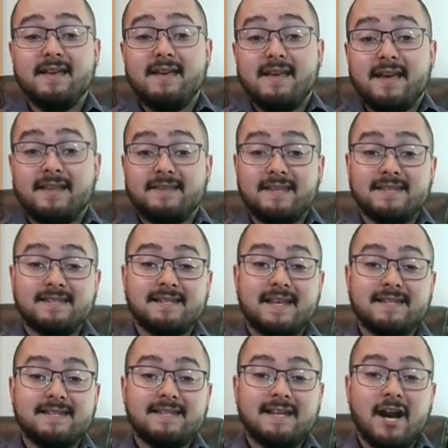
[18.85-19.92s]
In this
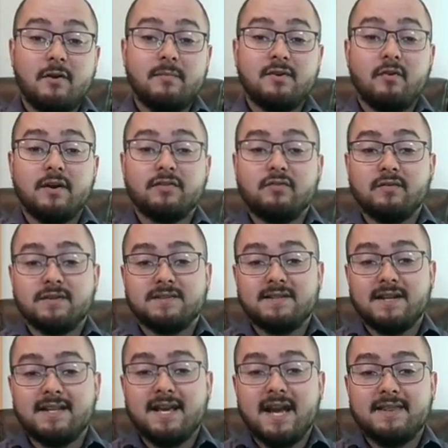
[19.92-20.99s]
lesson, I'll be going through a
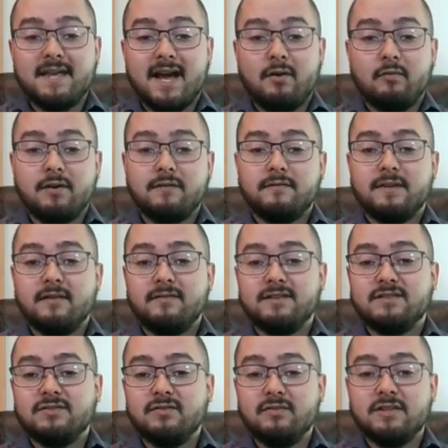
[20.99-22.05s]
study guide that I would have given
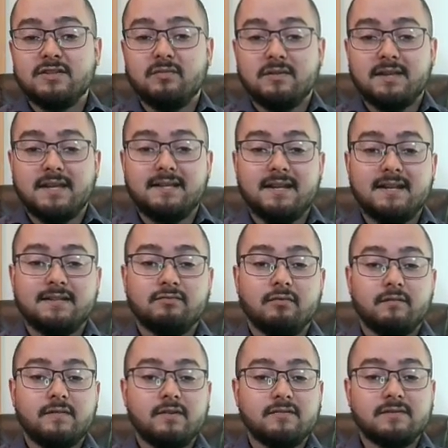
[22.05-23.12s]
students when they needed to
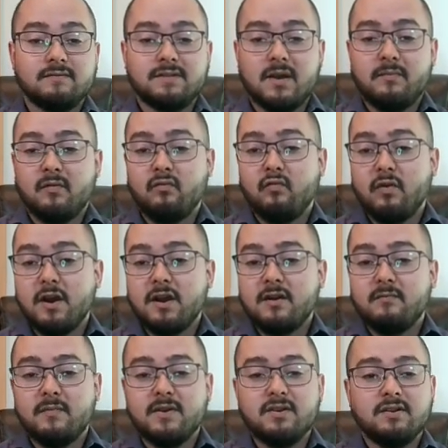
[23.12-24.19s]
review some type of work,
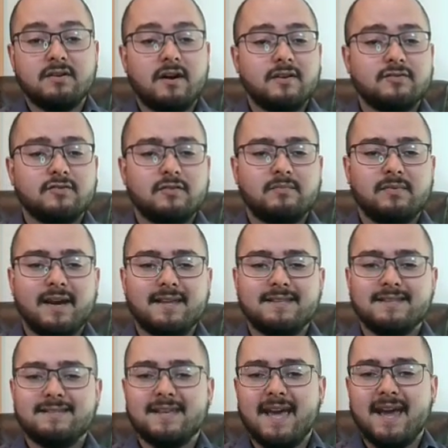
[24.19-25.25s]
but you can also apply
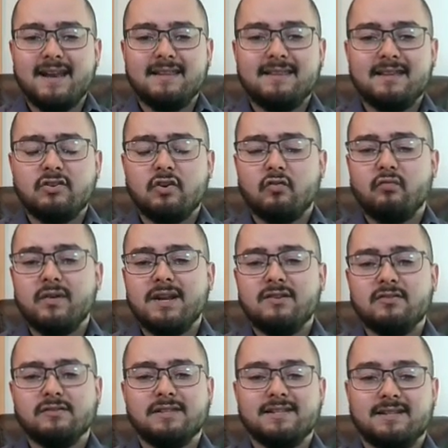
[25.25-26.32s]
this to anything you're reading
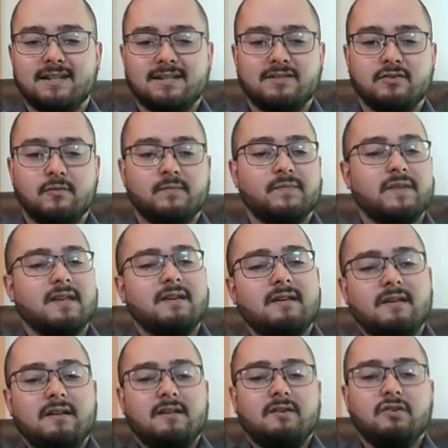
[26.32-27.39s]
or listening to.
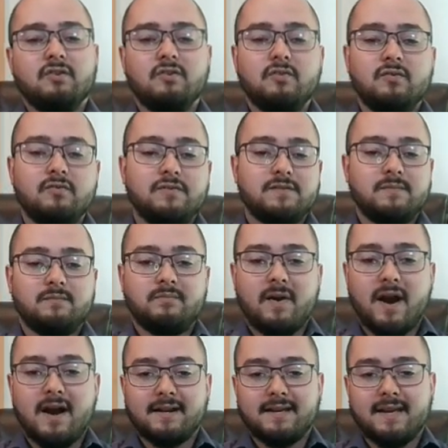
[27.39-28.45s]
News,
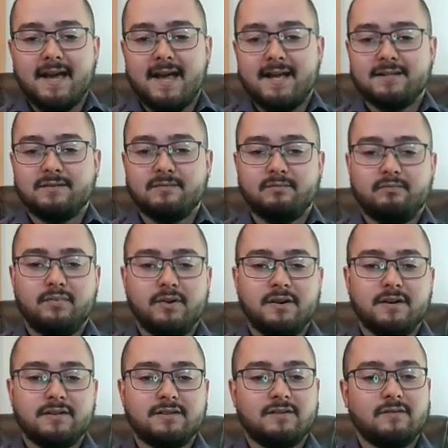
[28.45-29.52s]
podcasts,
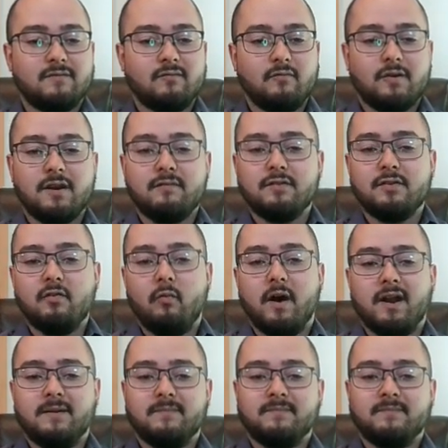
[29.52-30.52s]
books, whatever you want.